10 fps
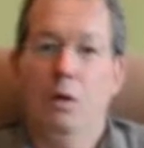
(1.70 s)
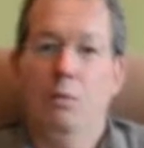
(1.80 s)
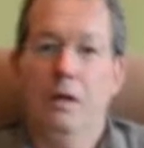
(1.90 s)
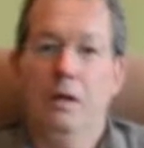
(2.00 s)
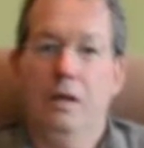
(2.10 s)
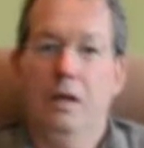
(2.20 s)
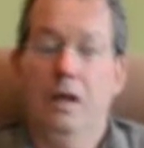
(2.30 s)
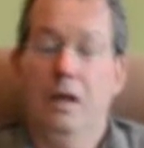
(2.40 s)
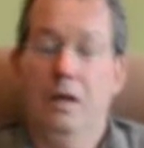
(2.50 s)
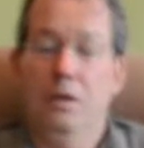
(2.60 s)
Well,
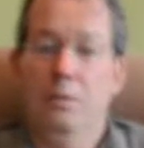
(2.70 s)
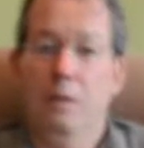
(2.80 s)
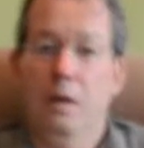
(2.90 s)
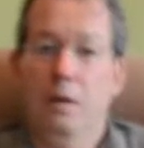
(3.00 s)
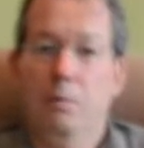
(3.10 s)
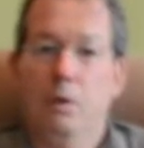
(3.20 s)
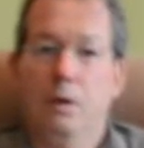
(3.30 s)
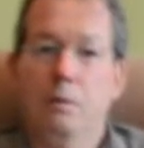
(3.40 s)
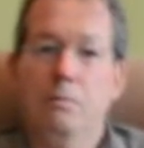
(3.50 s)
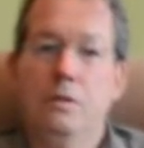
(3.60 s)
hello and uh,
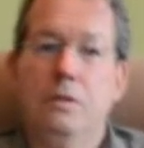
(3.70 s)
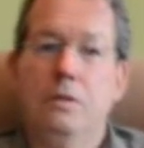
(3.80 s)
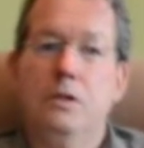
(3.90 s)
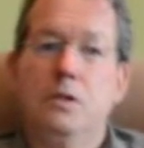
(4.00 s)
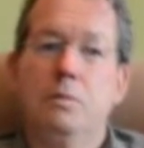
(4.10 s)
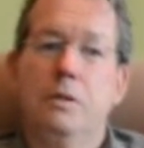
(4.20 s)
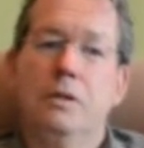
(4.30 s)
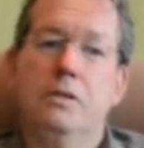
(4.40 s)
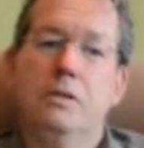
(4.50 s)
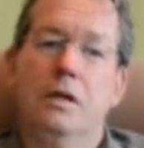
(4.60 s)
welcome to this
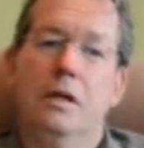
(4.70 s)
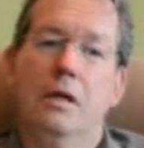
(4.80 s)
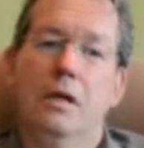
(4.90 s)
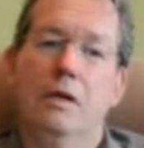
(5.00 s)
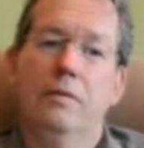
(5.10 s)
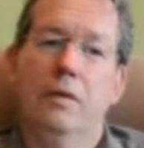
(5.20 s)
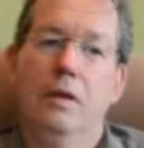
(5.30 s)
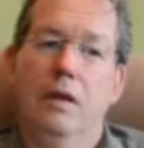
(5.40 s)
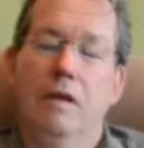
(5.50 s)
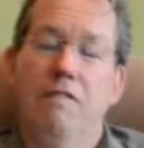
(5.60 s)
week's uh,
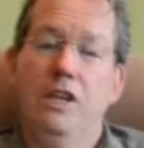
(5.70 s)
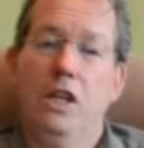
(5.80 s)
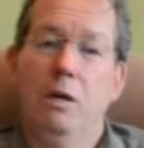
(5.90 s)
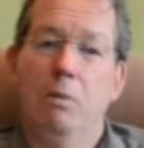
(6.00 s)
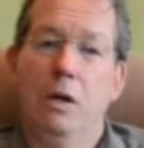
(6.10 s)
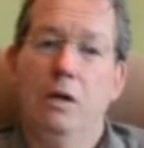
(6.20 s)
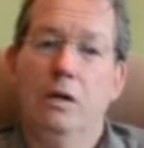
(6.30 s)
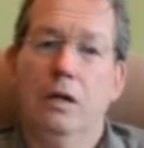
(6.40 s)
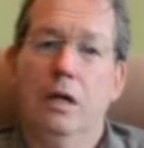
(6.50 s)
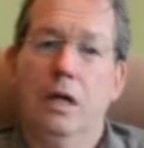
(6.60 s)
video
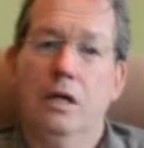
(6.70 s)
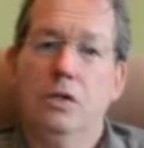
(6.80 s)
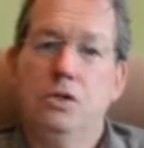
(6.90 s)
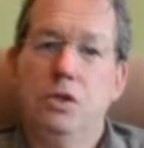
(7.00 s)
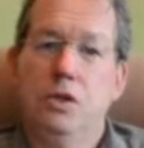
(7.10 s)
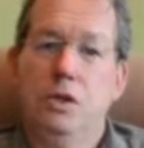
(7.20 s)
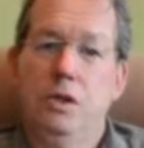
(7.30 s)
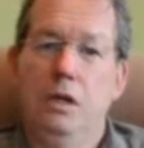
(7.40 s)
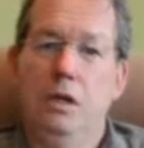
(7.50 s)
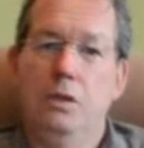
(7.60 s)
blog, uh,
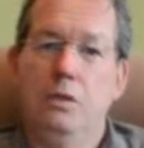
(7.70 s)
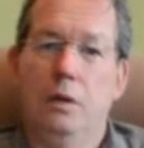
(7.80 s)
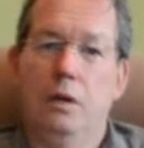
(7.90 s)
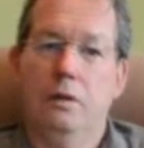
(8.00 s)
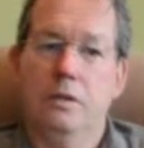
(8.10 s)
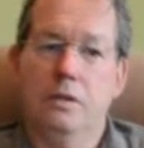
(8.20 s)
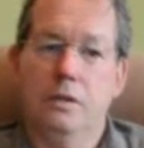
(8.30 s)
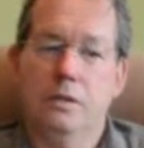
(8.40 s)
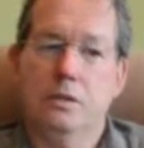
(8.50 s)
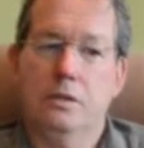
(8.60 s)
Journey to Wholeness.
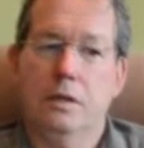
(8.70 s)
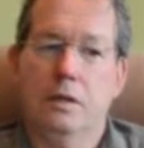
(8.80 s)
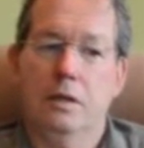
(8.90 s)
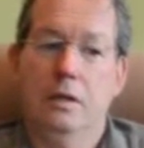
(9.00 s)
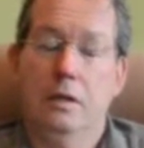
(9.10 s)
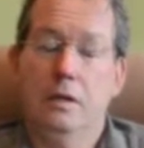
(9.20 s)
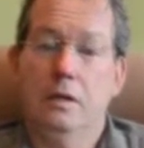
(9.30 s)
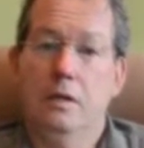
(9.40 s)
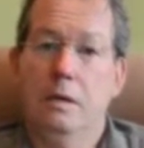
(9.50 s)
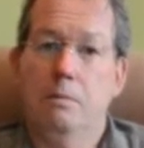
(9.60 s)
This is uh,
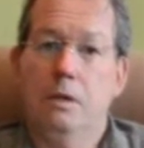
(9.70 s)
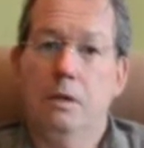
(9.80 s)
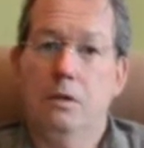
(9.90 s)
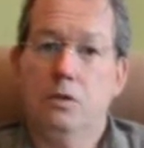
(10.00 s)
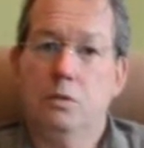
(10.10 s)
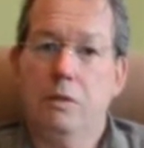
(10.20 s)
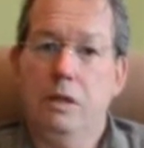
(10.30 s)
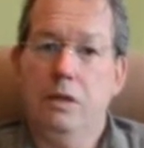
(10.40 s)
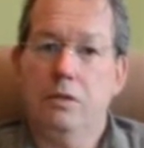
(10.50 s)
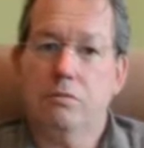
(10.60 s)
number
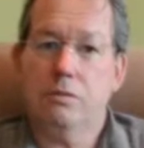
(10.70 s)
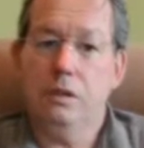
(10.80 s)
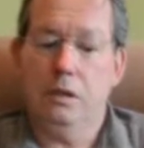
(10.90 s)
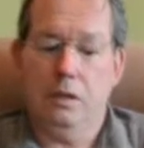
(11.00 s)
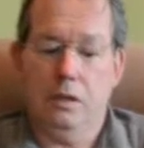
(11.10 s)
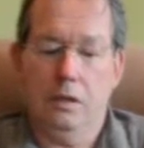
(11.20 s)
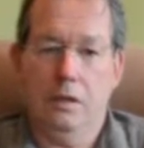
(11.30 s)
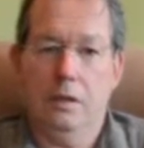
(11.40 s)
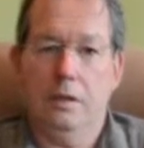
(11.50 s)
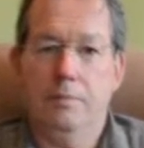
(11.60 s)
23.
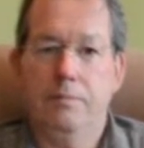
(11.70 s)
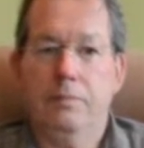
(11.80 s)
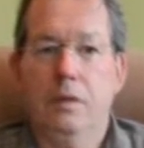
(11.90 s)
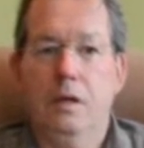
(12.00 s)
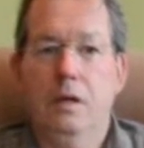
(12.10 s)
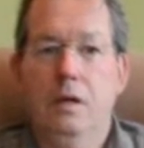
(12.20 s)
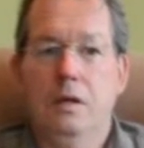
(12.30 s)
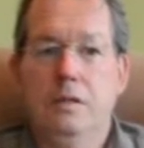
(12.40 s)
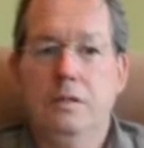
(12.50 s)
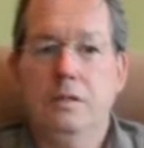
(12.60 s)
Um,
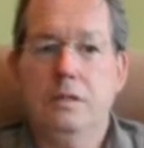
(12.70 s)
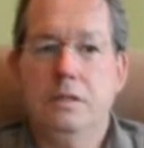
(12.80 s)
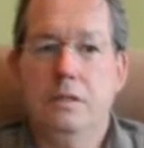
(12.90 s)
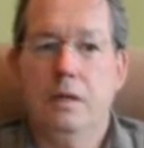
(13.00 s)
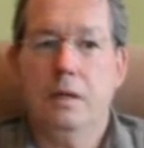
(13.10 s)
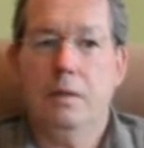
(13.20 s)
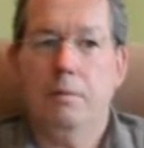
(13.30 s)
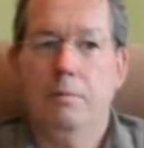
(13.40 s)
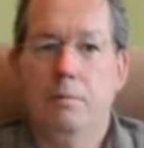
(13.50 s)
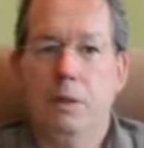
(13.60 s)
this is
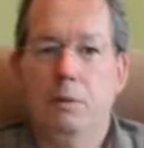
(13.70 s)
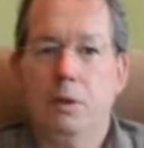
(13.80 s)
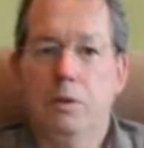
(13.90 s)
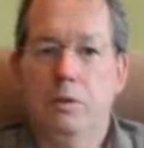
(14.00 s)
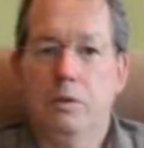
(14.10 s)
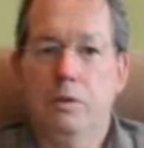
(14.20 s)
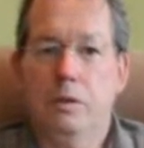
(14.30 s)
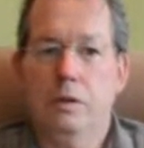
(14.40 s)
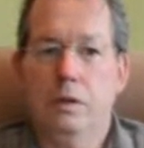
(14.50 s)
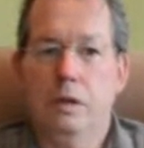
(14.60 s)
uh, being recorded
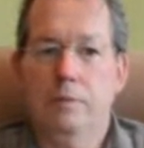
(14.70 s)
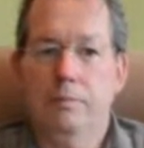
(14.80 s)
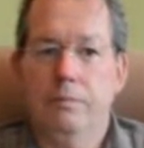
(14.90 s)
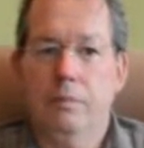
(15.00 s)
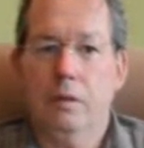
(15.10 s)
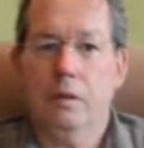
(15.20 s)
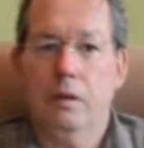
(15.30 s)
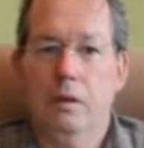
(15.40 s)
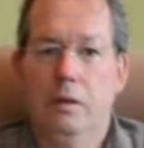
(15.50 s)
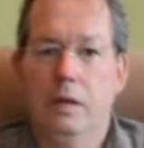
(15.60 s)
on um,
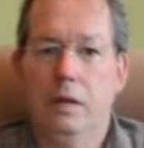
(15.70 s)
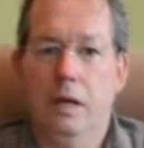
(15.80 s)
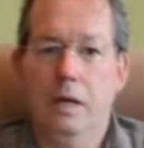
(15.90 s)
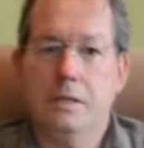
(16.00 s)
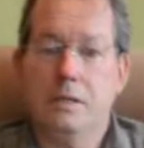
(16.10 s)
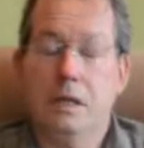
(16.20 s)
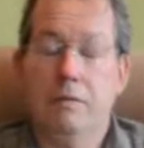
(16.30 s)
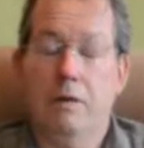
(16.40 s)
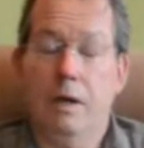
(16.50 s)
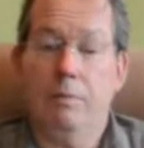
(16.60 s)
the last day
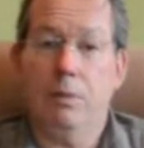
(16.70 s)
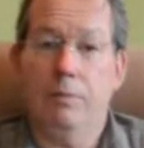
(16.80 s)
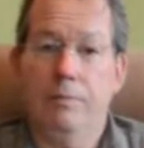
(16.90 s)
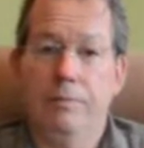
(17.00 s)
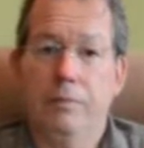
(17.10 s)
of April.